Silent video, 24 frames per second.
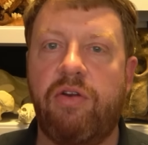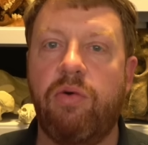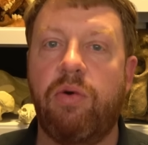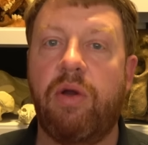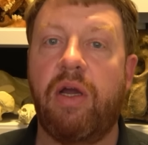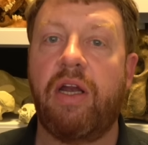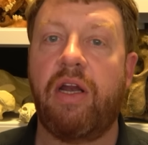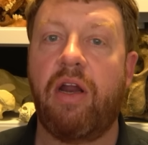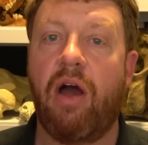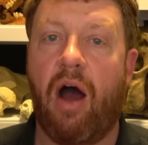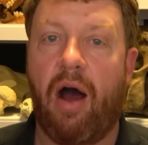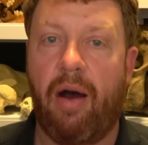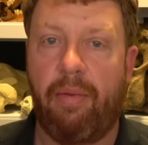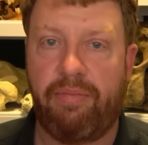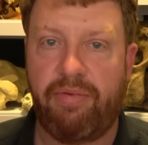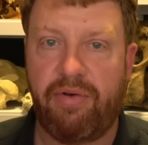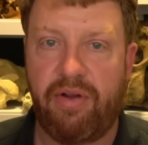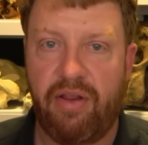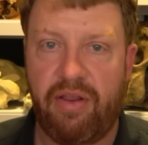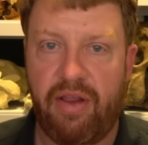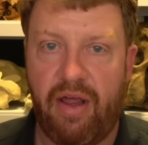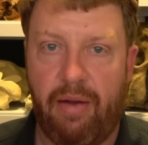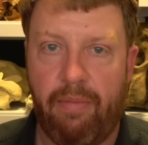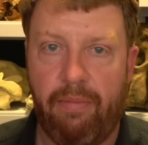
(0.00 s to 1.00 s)
to get up
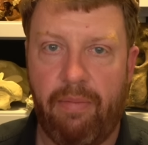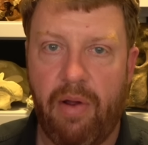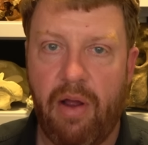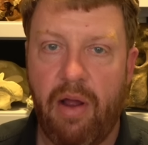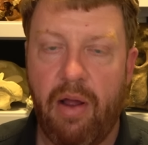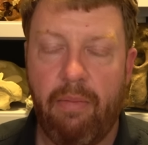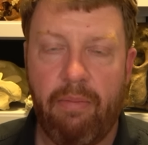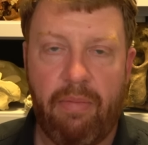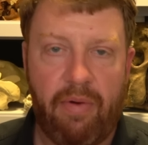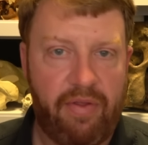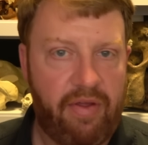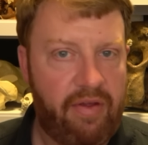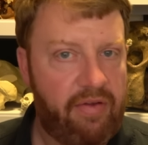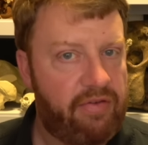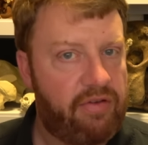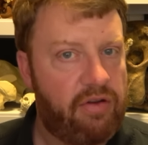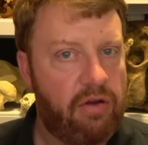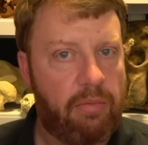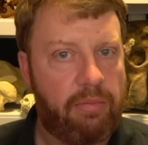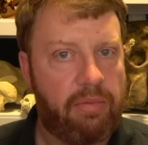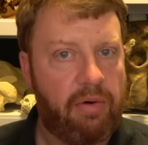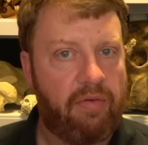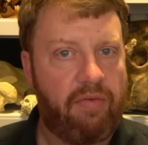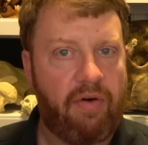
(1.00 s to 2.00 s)
to them. But they
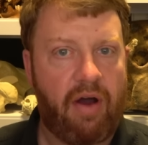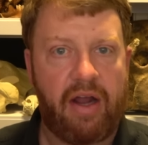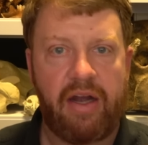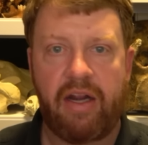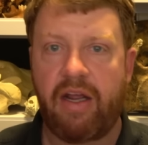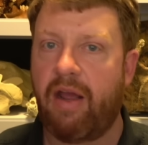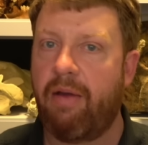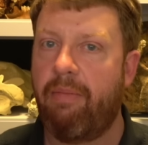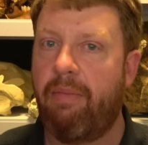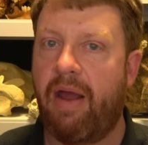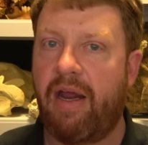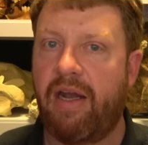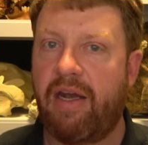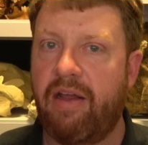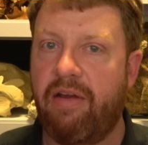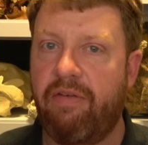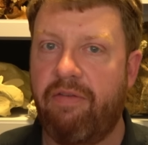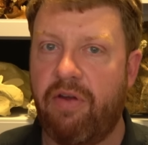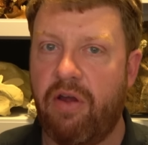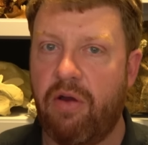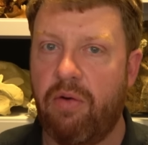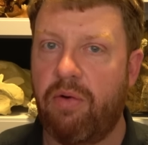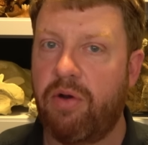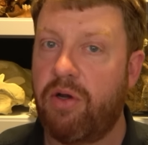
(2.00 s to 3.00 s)
still provide a
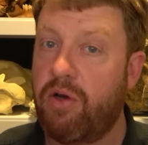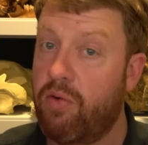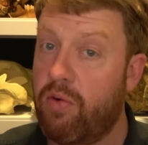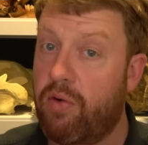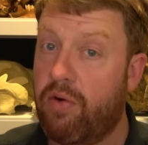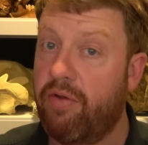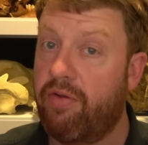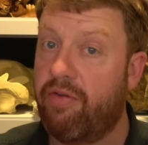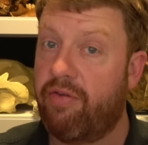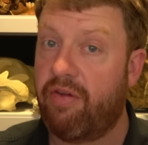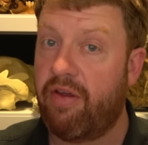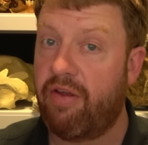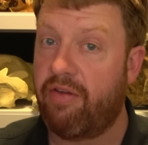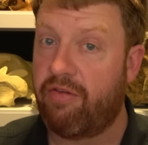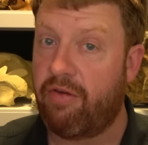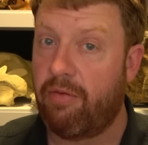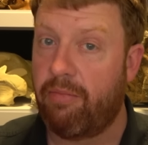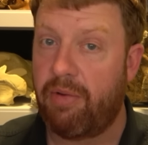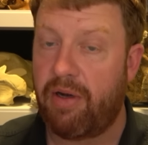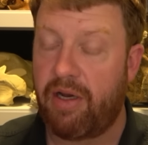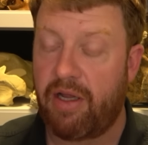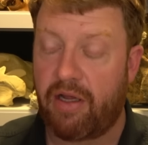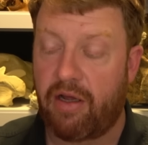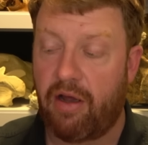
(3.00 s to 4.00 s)
commanding view, and you could see
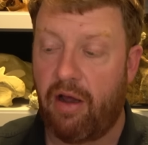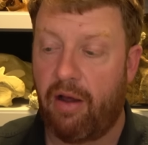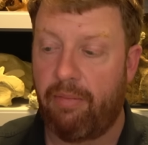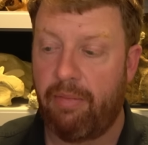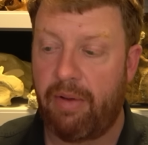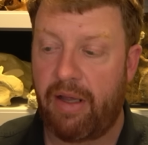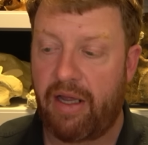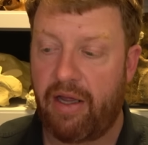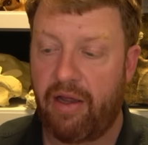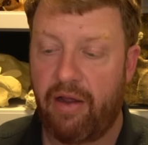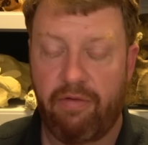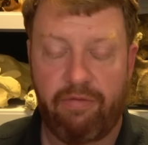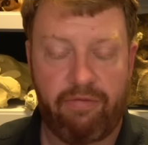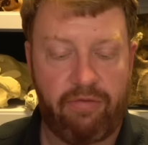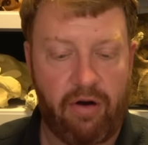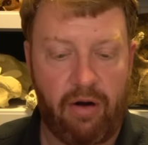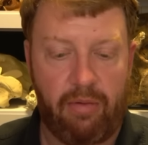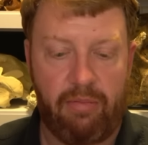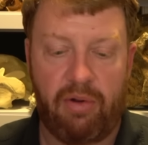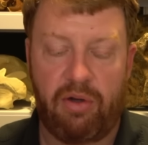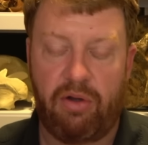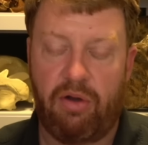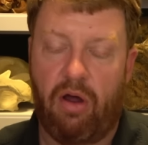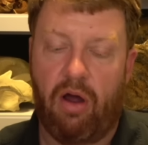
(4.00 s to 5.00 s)
somebody coming
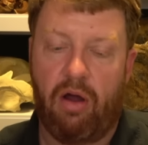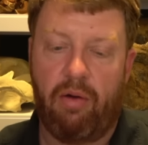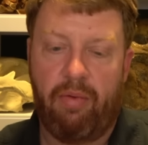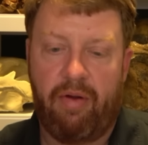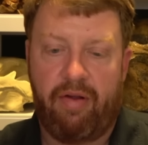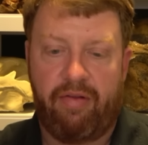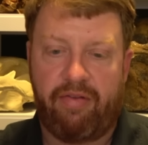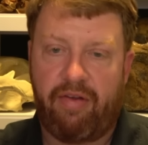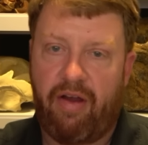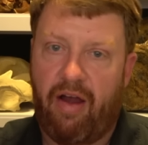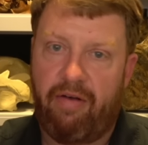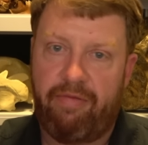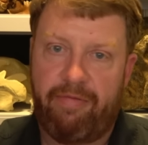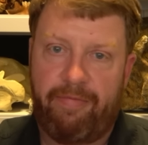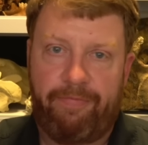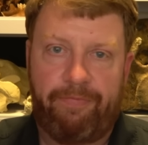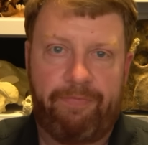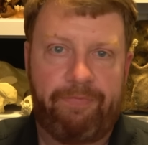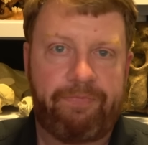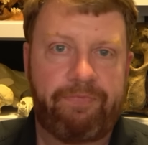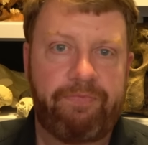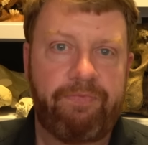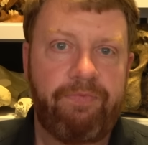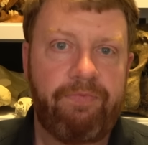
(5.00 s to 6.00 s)
from a long ways off.
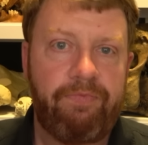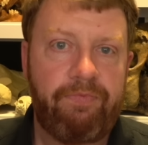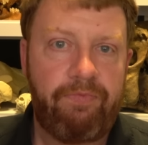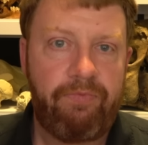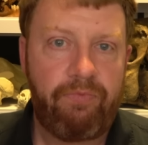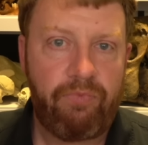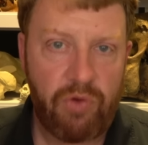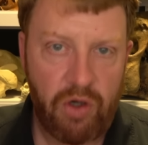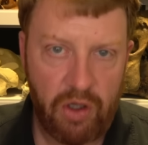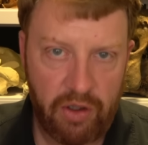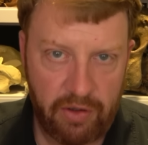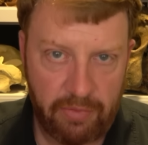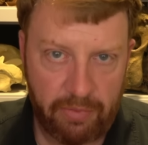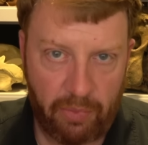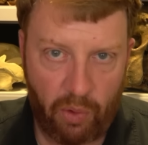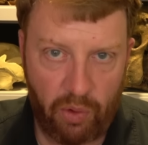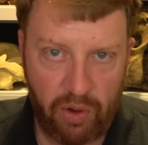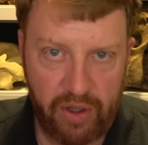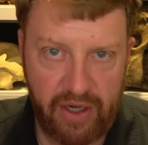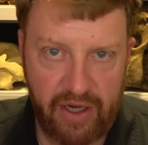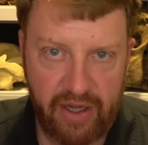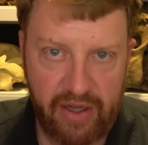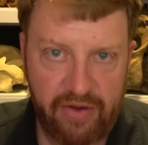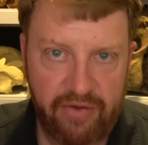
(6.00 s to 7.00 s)
The
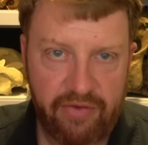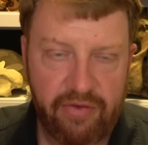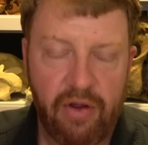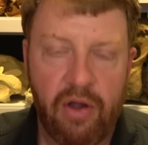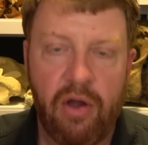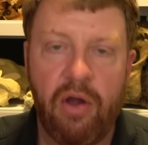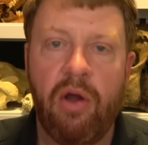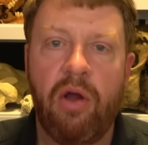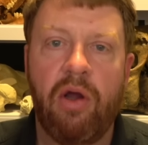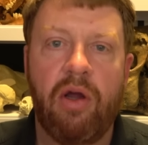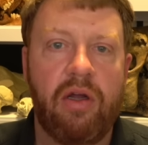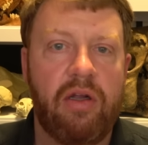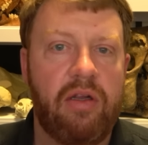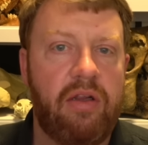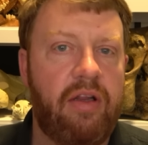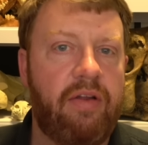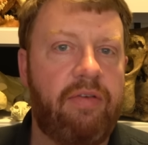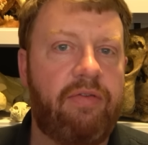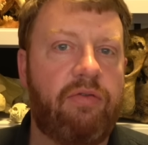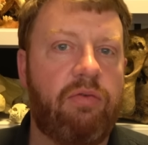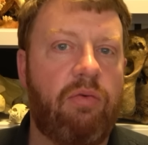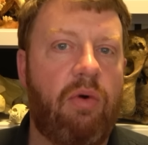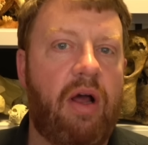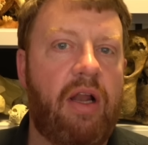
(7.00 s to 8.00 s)
point is,
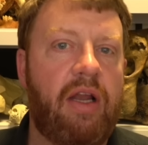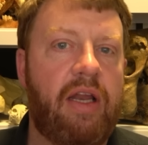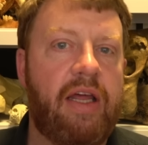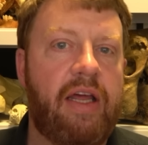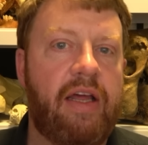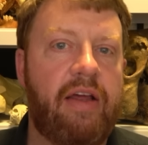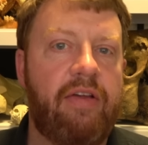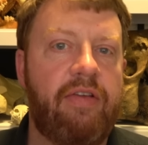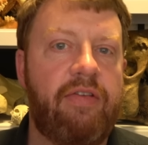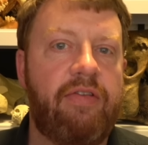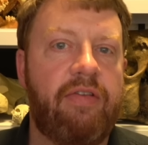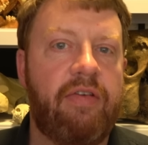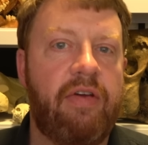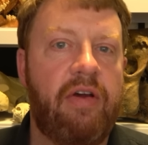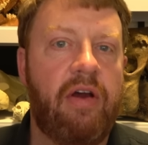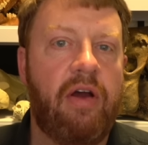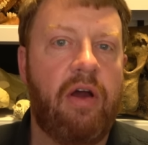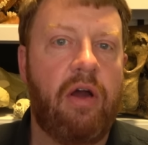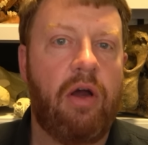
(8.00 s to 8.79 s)
cliff dwellings,